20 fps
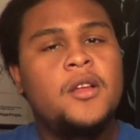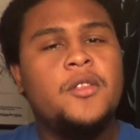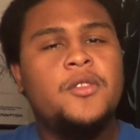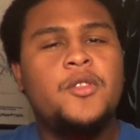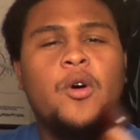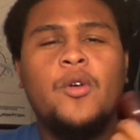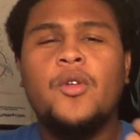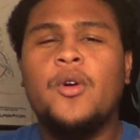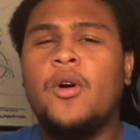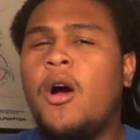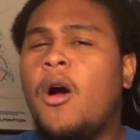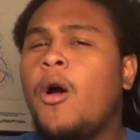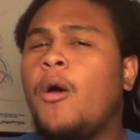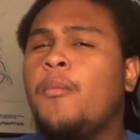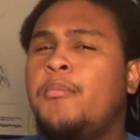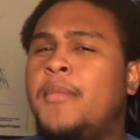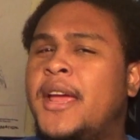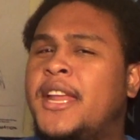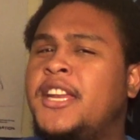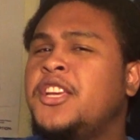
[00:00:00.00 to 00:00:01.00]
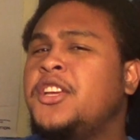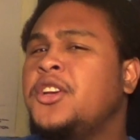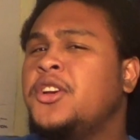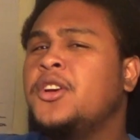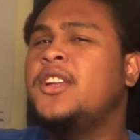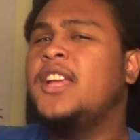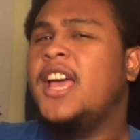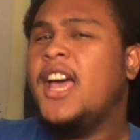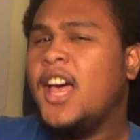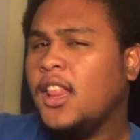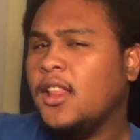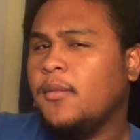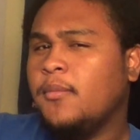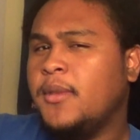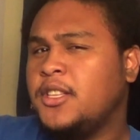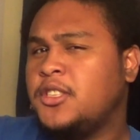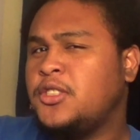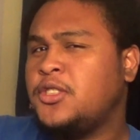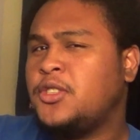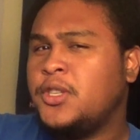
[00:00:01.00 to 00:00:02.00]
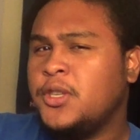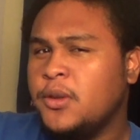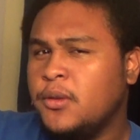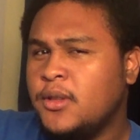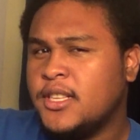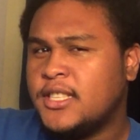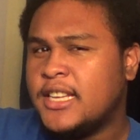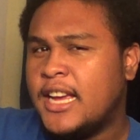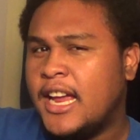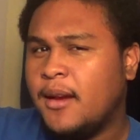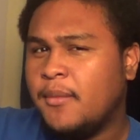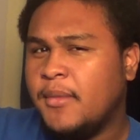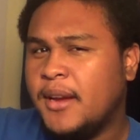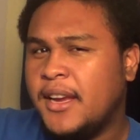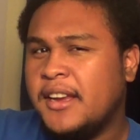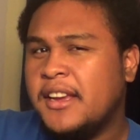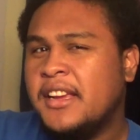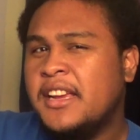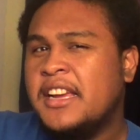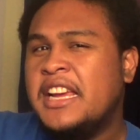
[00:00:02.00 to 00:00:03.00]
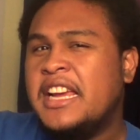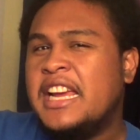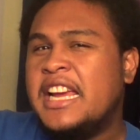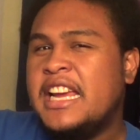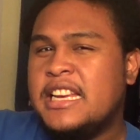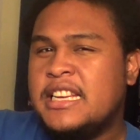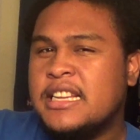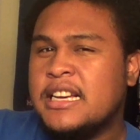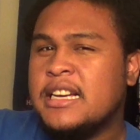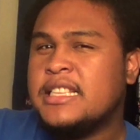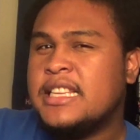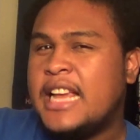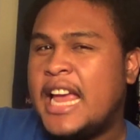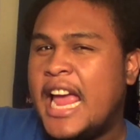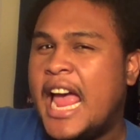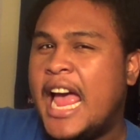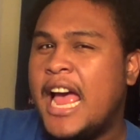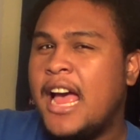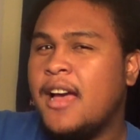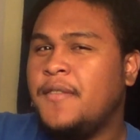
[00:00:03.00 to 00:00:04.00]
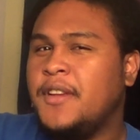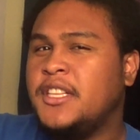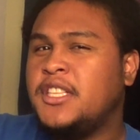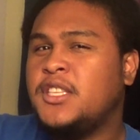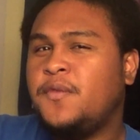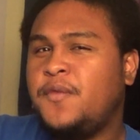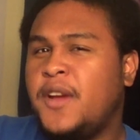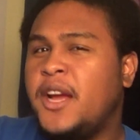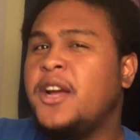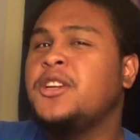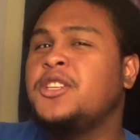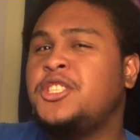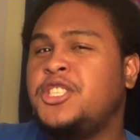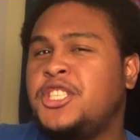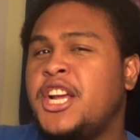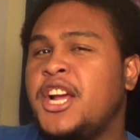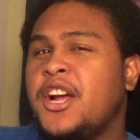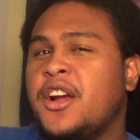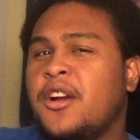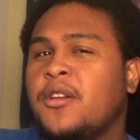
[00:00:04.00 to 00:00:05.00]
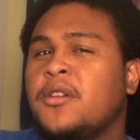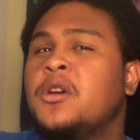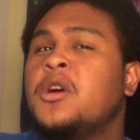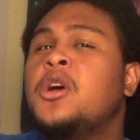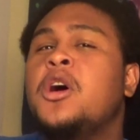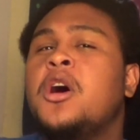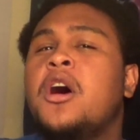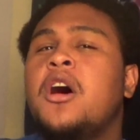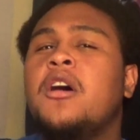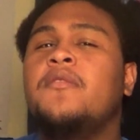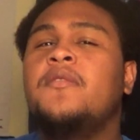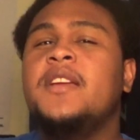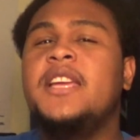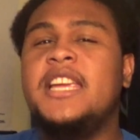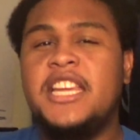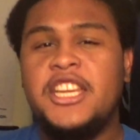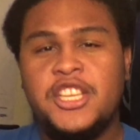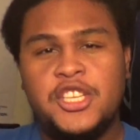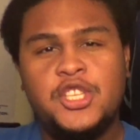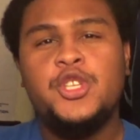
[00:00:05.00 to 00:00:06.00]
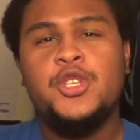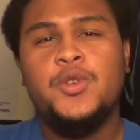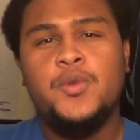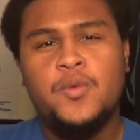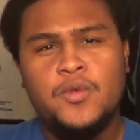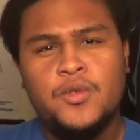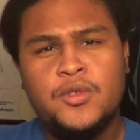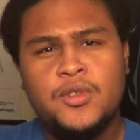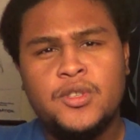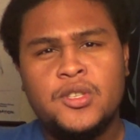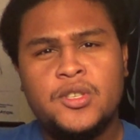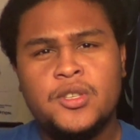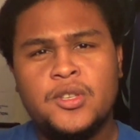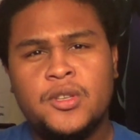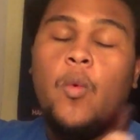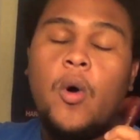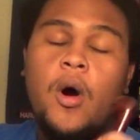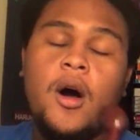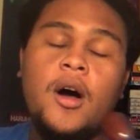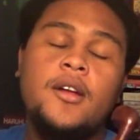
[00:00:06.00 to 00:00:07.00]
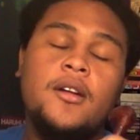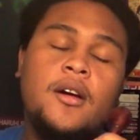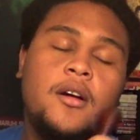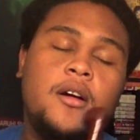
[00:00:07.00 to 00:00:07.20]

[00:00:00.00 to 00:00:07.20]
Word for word: though there are many good elements to this anime, it does have its fair share of issues. One